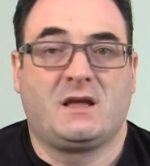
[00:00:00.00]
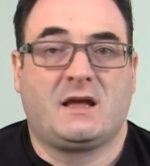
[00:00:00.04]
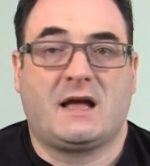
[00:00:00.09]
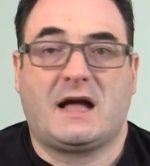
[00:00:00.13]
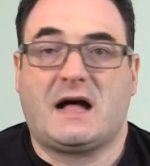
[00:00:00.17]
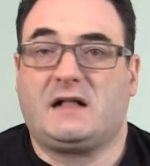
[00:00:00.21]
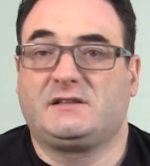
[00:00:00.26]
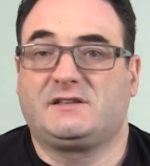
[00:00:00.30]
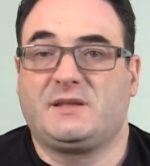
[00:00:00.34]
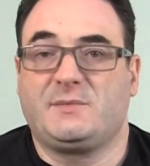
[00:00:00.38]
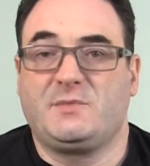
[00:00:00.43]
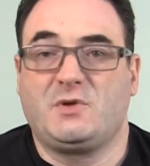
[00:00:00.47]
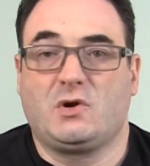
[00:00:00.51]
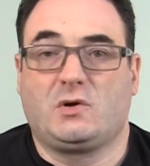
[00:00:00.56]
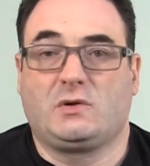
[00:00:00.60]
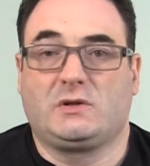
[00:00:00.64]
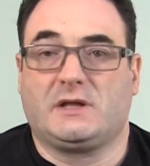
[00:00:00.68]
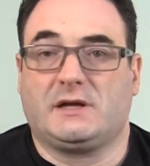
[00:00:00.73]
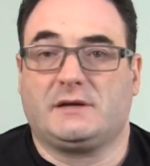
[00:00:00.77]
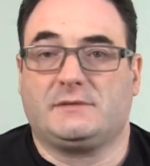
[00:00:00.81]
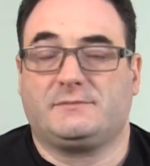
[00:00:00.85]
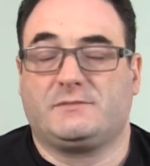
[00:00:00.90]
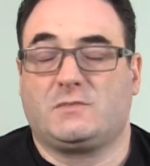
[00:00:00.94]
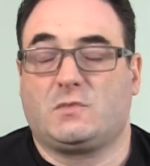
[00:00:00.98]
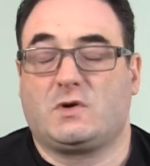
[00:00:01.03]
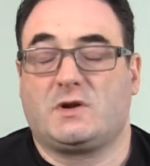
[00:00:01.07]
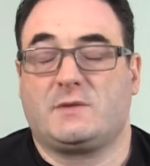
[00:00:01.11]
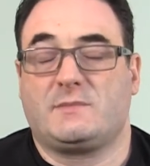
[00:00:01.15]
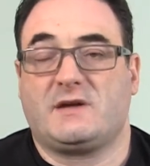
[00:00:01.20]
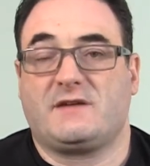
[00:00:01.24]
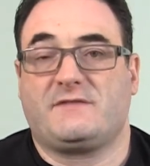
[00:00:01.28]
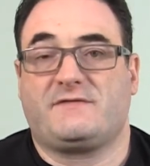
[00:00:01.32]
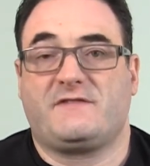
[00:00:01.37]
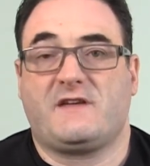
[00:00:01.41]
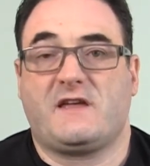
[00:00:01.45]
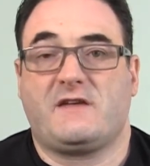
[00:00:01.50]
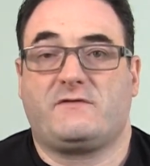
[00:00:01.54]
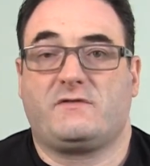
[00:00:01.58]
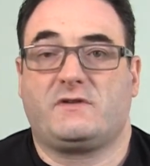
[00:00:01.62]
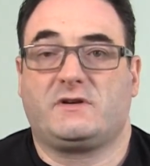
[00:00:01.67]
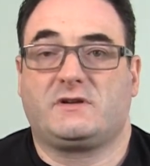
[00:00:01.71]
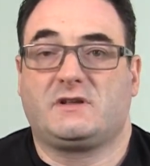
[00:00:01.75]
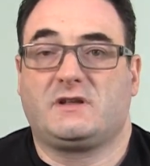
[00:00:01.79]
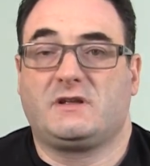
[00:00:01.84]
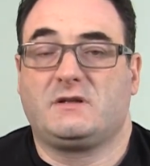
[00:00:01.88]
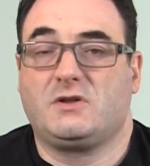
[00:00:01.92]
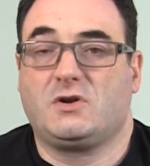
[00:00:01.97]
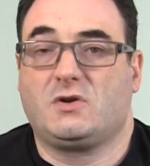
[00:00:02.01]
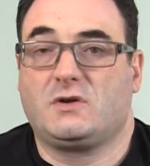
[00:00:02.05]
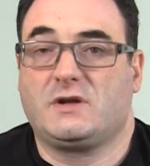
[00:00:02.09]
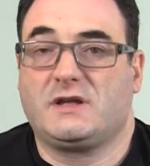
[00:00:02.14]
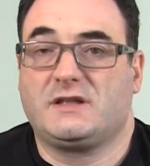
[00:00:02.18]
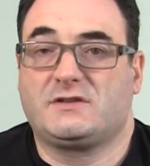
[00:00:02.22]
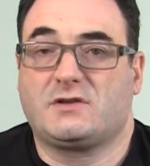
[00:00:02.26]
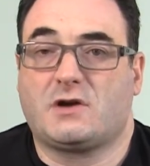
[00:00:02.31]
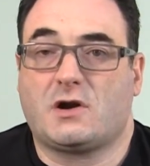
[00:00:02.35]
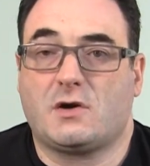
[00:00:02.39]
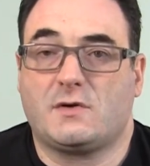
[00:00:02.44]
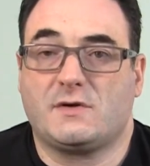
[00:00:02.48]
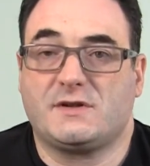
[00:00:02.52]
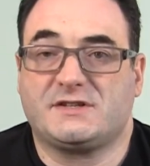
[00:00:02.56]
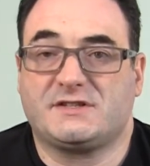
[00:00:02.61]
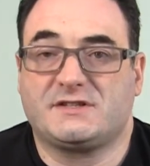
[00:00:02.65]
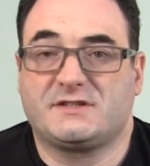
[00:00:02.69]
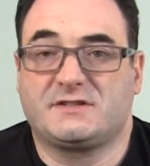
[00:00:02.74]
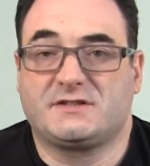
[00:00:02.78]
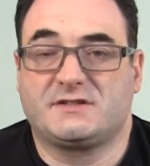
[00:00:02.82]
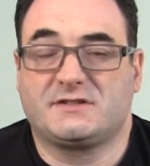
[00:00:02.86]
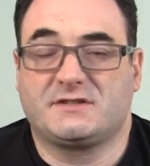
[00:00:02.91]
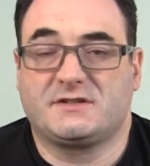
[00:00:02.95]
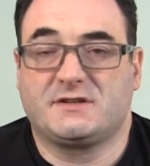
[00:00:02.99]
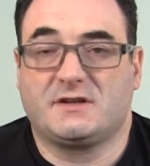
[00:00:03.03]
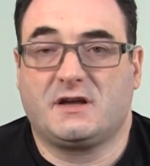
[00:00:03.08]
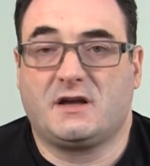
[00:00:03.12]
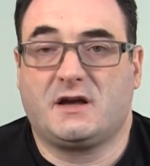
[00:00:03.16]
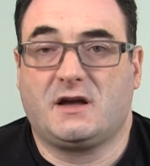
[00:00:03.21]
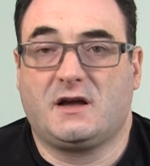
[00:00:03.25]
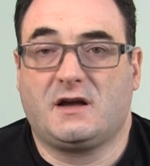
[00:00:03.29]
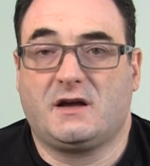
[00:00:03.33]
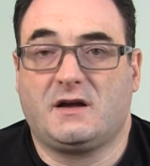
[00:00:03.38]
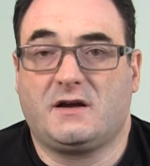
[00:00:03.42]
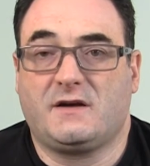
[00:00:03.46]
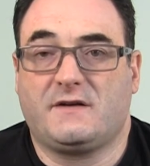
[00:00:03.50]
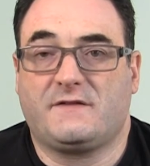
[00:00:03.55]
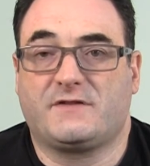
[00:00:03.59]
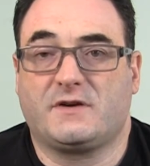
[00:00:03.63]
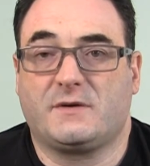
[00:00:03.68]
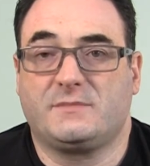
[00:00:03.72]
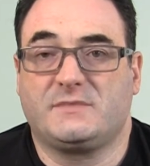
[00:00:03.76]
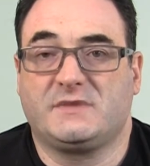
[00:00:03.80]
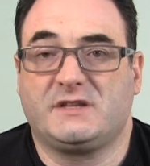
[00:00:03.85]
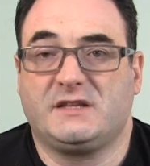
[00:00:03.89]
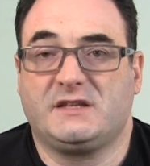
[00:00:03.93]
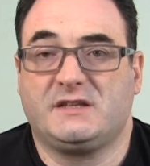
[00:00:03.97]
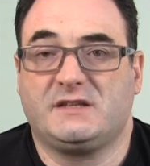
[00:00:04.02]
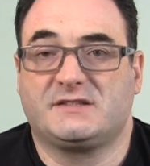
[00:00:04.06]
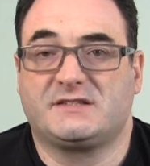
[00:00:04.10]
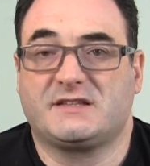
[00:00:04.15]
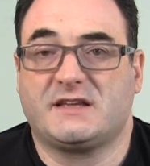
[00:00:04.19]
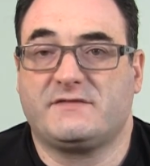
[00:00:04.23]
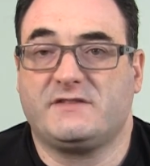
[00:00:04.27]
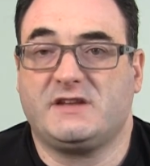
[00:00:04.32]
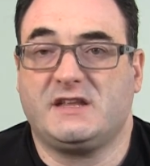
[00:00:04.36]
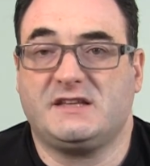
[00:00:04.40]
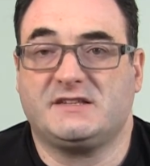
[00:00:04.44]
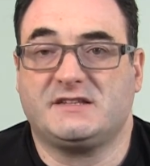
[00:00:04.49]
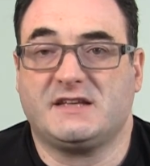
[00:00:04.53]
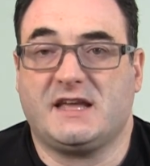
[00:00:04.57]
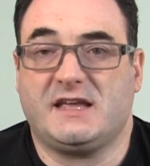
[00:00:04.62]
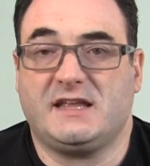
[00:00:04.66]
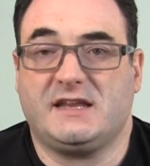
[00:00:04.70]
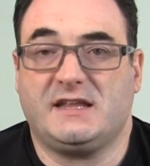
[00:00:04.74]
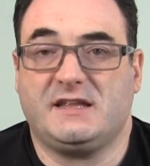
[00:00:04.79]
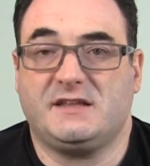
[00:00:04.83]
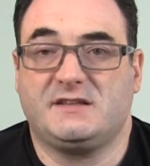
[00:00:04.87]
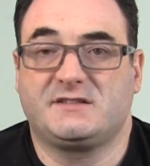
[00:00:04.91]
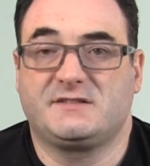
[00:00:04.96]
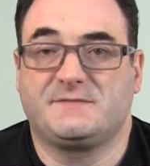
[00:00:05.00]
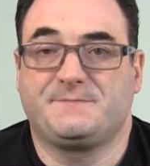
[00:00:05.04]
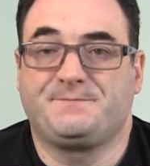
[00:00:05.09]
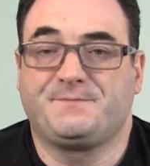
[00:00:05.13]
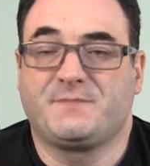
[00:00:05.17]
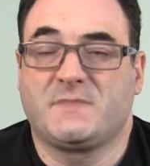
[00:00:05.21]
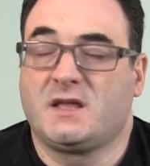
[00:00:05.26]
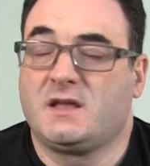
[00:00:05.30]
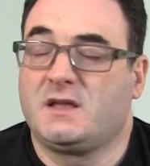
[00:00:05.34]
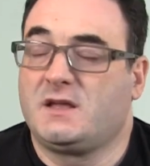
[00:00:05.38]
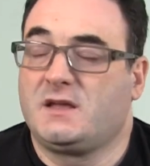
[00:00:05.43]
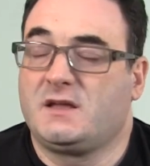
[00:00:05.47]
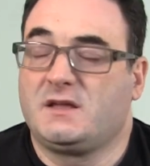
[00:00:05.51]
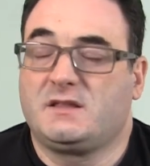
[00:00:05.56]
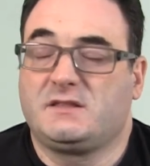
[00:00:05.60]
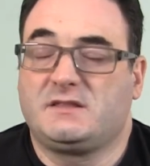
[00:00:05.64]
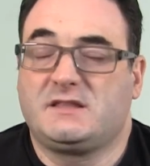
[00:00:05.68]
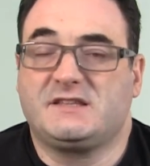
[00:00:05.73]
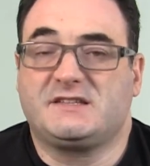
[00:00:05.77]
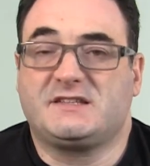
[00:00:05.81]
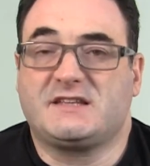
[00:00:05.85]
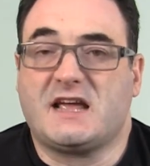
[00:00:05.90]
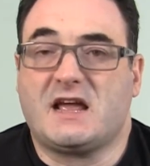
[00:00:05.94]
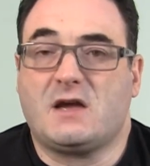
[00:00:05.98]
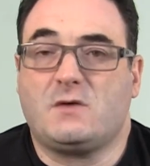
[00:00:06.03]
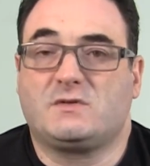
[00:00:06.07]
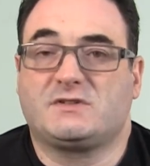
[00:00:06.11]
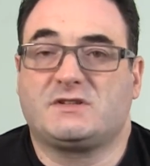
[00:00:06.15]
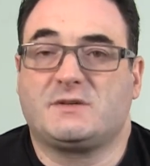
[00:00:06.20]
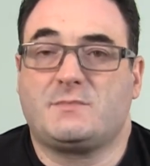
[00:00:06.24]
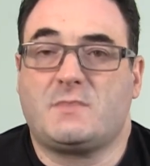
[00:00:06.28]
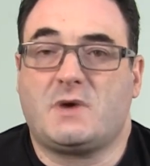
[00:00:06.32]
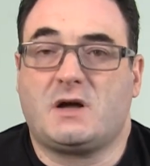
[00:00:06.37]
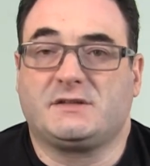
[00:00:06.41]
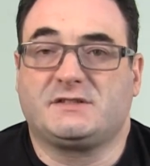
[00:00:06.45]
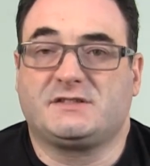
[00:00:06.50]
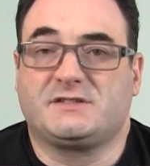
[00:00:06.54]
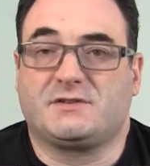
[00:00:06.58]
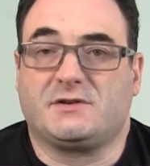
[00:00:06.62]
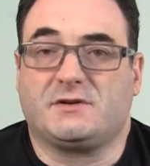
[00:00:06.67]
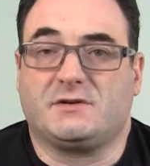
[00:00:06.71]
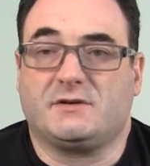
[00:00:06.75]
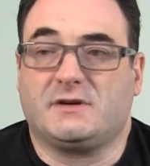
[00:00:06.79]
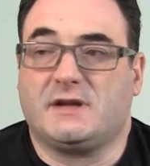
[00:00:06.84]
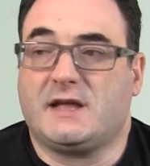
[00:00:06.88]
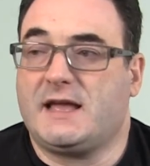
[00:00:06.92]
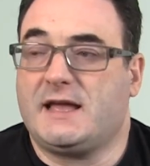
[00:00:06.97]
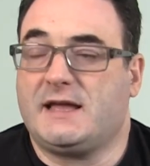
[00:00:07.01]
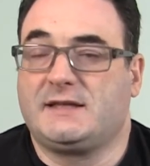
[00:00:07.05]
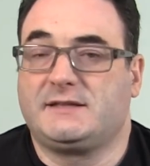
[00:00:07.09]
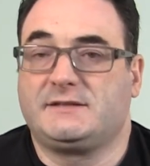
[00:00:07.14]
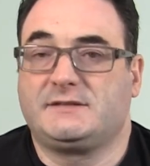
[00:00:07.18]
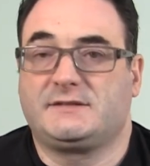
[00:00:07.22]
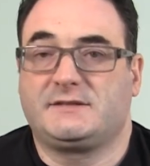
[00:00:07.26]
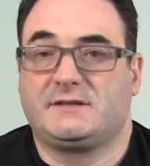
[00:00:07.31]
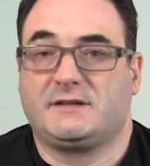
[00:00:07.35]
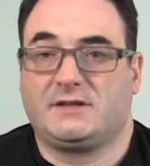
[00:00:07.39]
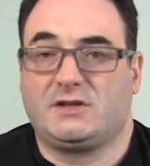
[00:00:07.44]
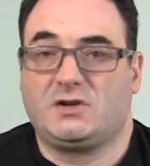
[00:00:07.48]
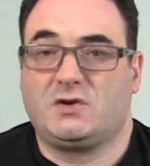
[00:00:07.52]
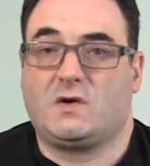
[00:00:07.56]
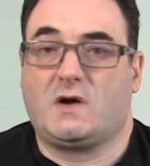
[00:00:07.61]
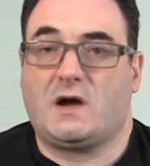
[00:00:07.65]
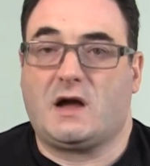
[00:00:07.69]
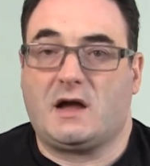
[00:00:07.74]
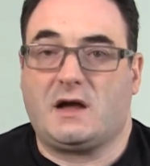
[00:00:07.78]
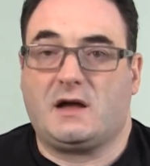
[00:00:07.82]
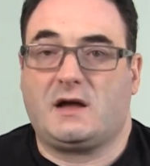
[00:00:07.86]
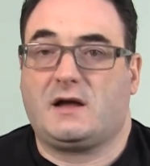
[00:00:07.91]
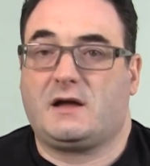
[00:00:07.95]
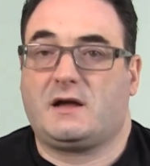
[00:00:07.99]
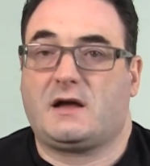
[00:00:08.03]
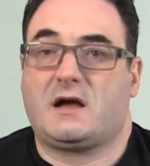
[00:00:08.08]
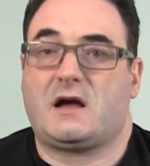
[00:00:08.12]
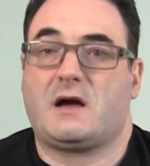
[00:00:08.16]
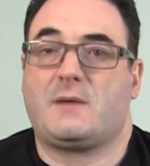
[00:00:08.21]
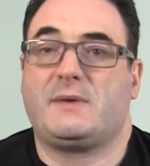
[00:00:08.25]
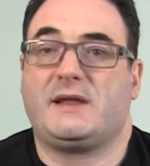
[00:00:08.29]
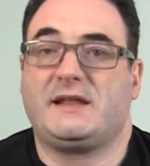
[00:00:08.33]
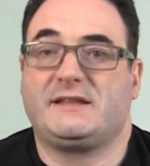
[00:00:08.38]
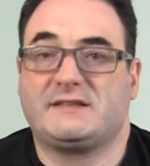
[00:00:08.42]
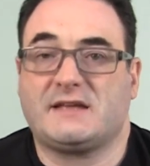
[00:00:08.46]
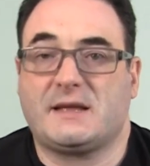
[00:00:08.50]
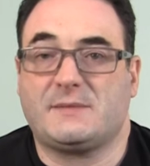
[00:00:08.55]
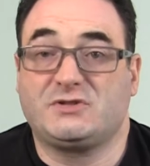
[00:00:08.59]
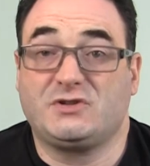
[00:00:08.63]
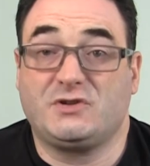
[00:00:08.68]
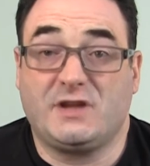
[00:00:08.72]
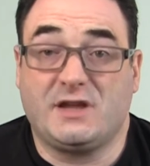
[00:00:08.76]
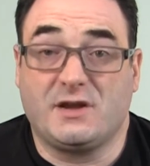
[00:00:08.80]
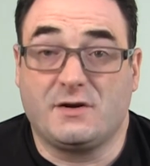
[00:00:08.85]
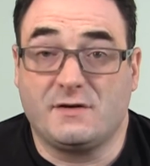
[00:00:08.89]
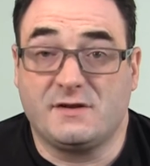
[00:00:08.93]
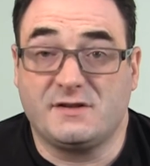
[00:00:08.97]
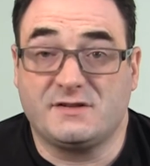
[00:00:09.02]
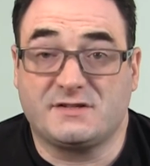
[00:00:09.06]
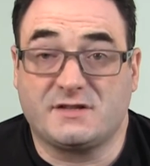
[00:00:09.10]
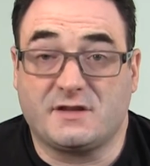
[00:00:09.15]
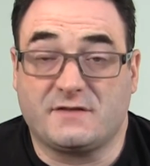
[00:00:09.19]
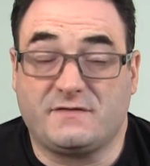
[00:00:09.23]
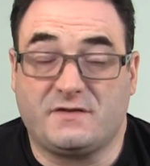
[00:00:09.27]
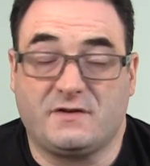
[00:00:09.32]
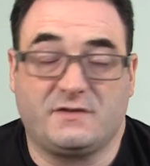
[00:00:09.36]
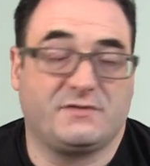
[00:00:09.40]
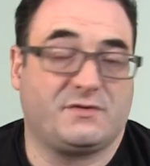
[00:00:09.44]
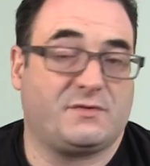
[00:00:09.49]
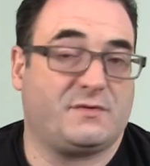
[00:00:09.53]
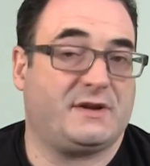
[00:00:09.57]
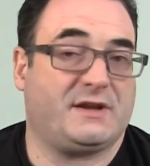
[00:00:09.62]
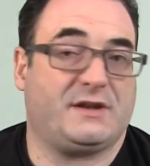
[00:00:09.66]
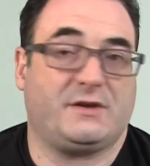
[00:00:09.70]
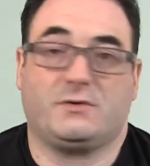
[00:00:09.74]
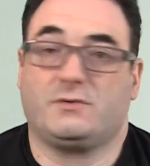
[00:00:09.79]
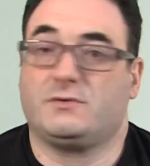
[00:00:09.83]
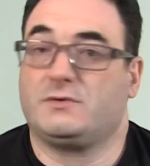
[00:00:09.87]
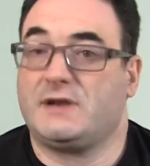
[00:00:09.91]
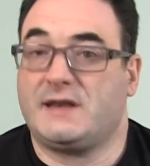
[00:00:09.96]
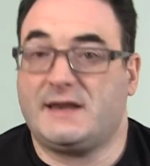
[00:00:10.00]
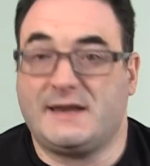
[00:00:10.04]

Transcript: Al Di Meola, one of my favorite, you know, guitarists from the 70s, 80s. This guy was a monster, and you know, how many times do you hear his stuff on the radio?